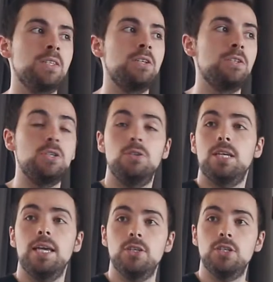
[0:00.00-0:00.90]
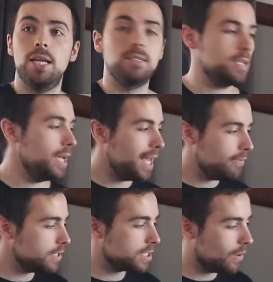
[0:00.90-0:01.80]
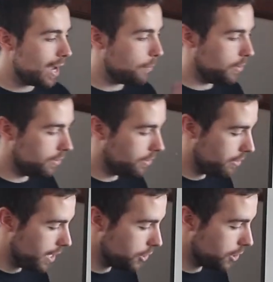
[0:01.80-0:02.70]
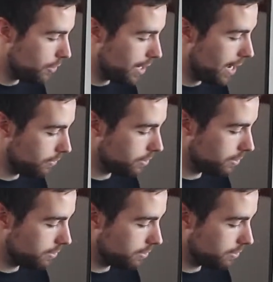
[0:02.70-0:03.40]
So you take your chance. If it so happened that they showed out